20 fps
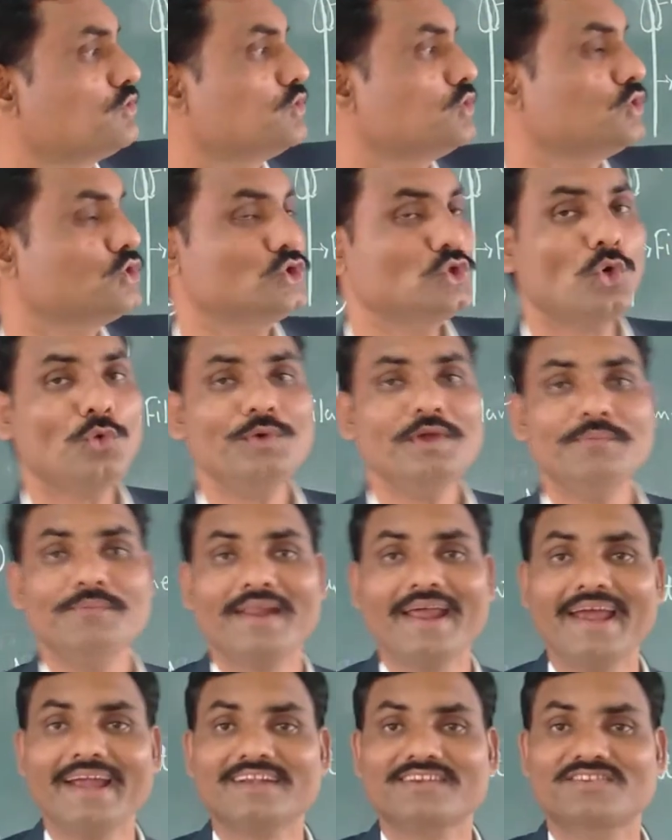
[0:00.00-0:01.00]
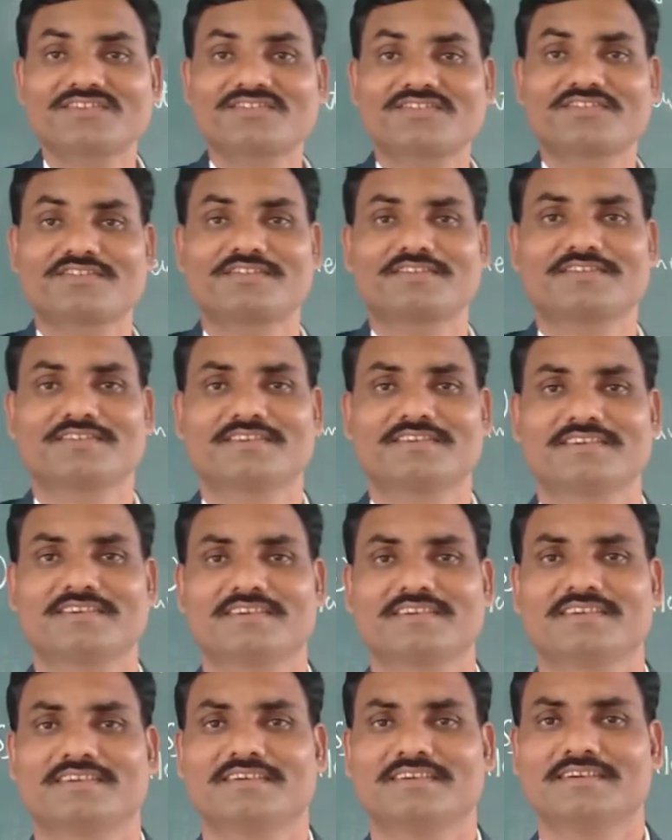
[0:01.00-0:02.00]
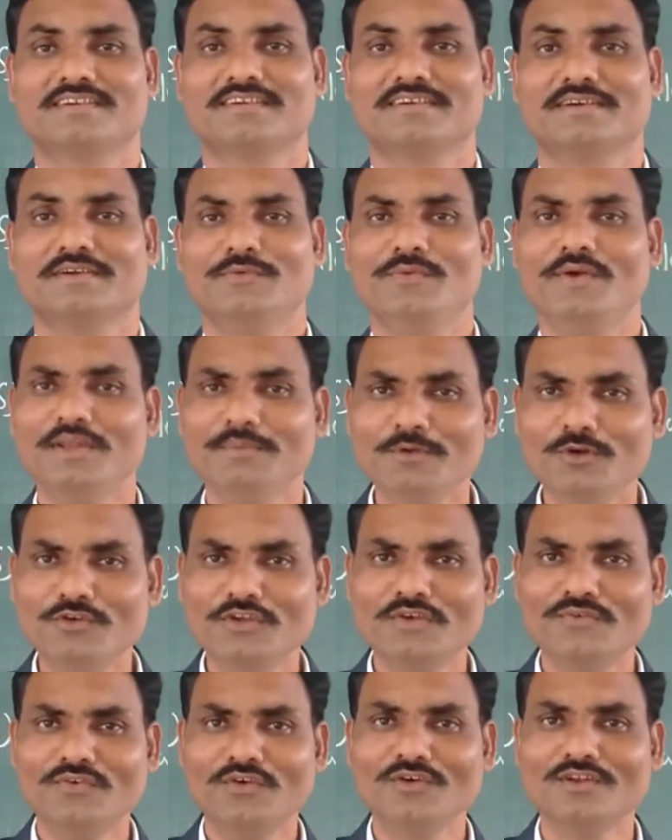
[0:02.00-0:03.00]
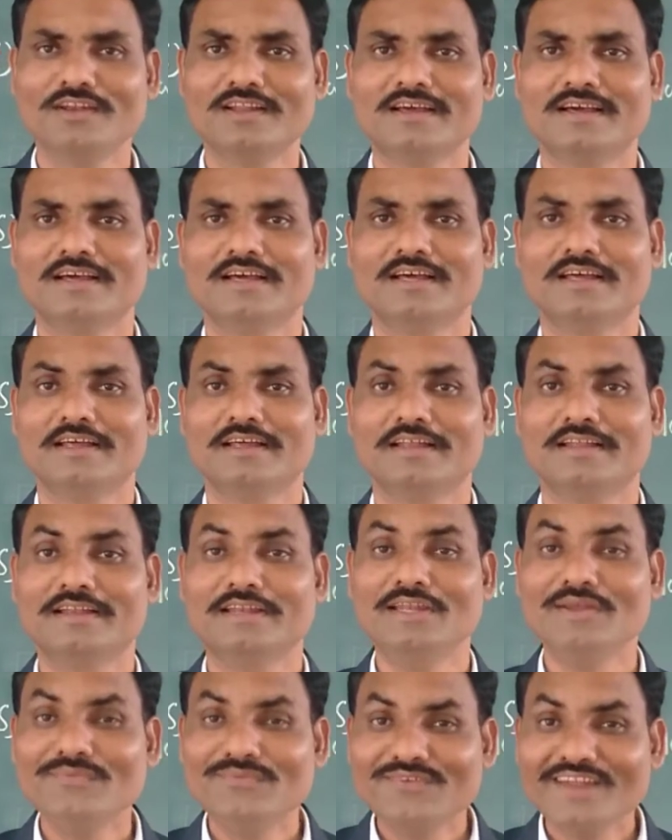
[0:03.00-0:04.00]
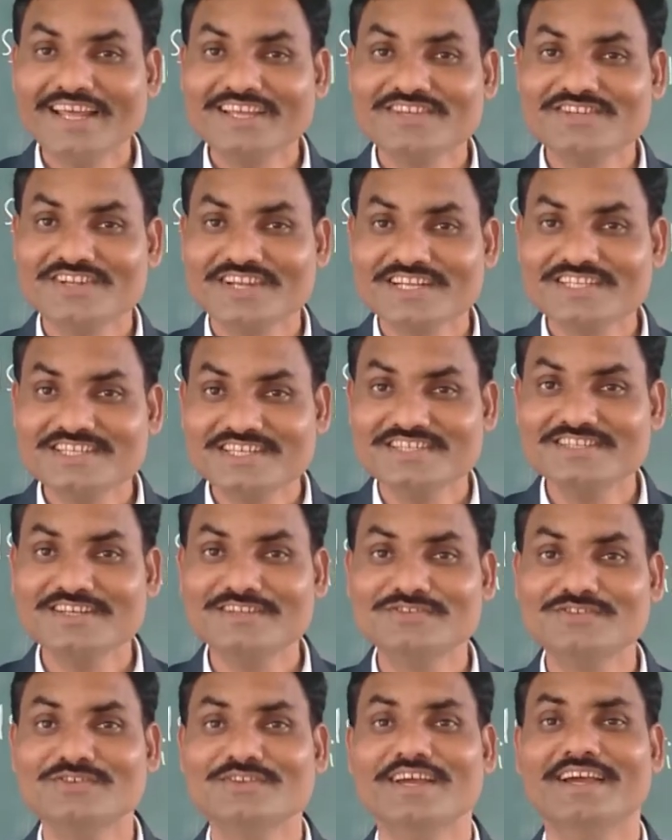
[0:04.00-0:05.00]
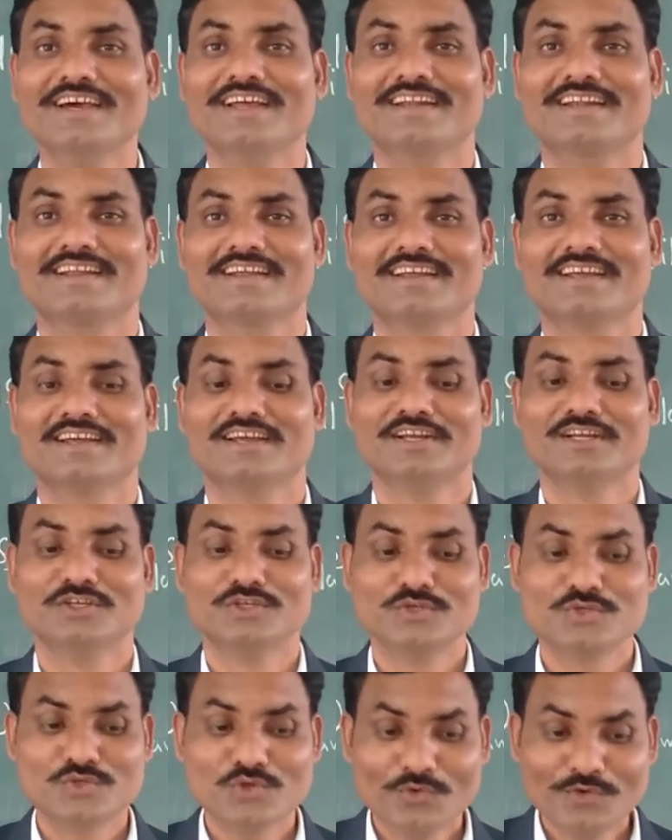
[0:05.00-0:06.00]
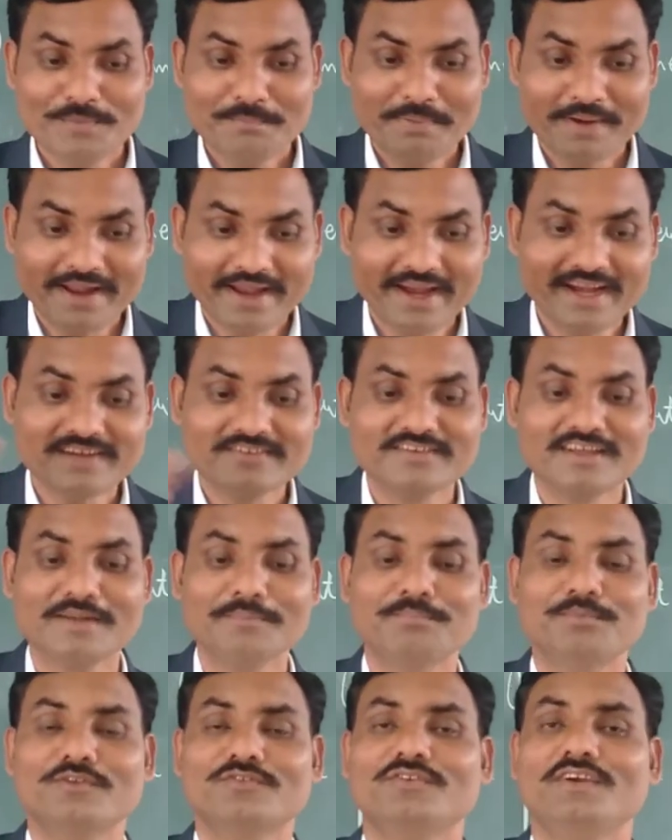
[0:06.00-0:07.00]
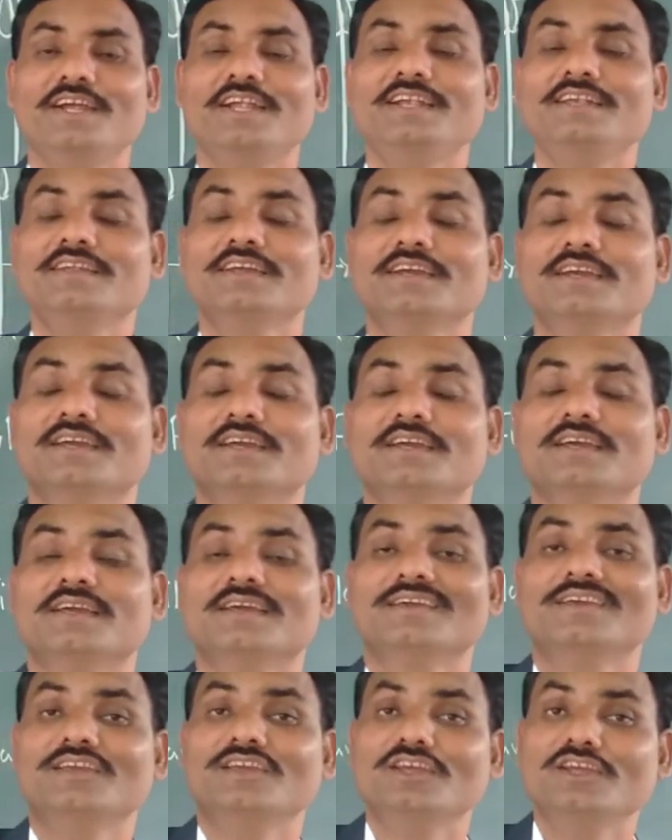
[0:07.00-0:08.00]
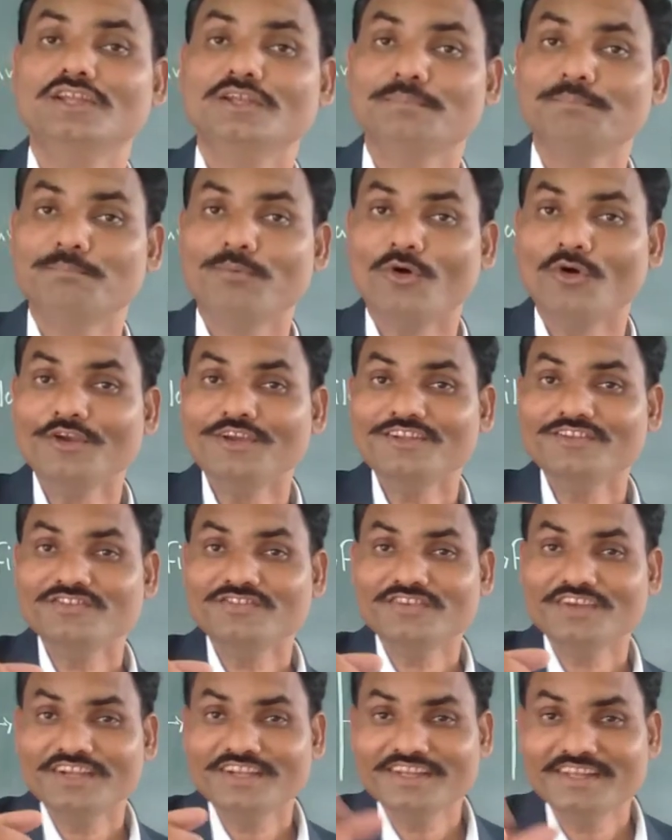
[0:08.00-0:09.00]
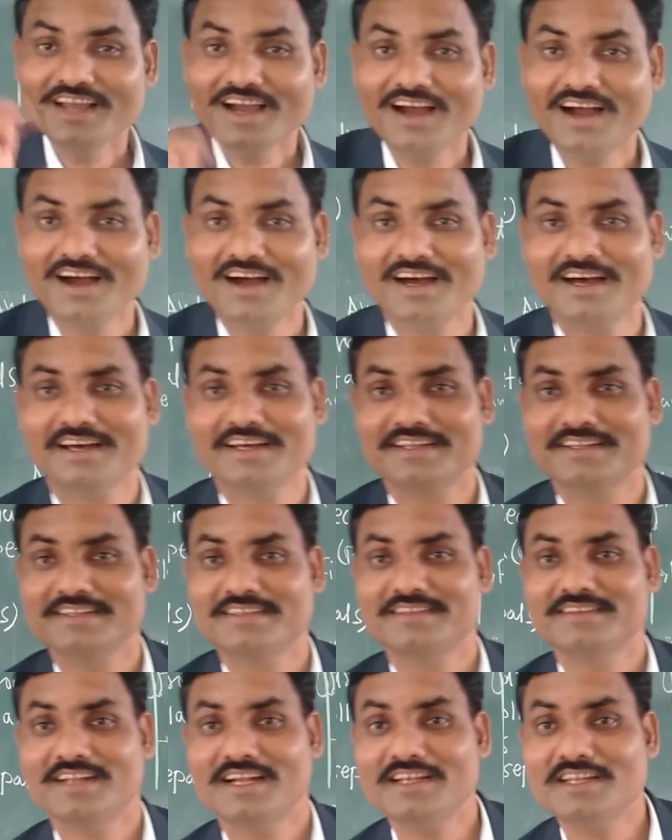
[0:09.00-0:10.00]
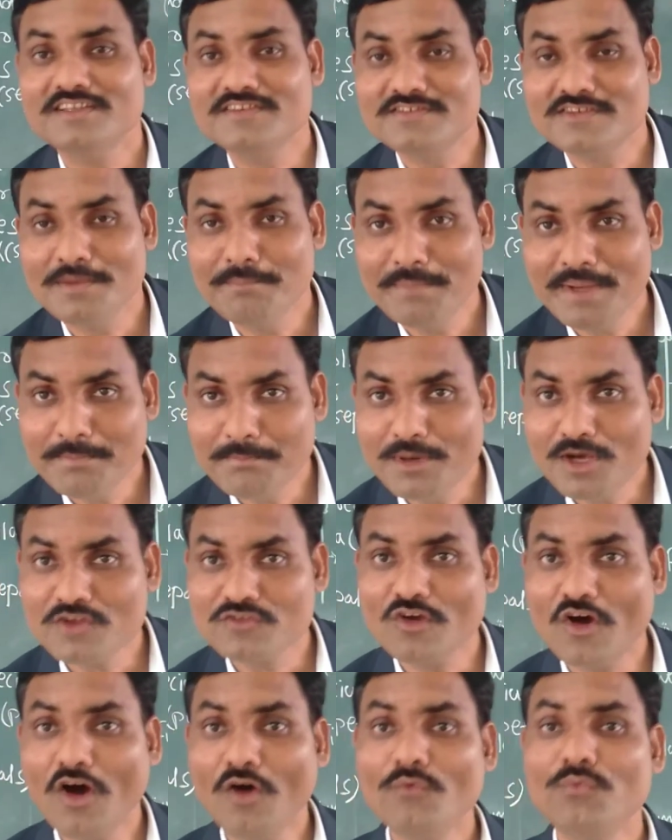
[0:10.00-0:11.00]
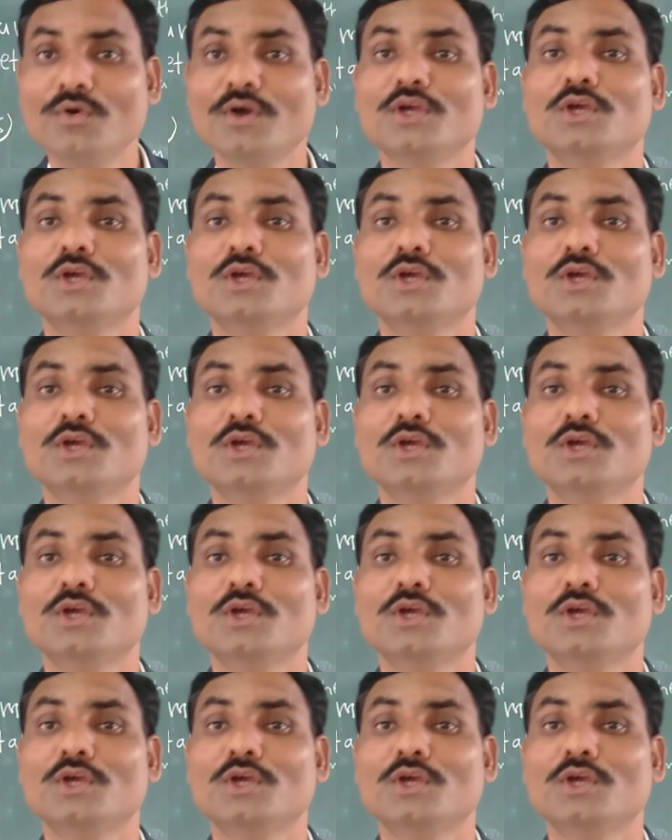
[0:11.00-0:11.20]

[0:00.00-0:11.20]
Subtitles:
showy bracts. Very beautiful. Leaf-like structure is also there. Showy bracts are present in poinsettia. That is some members of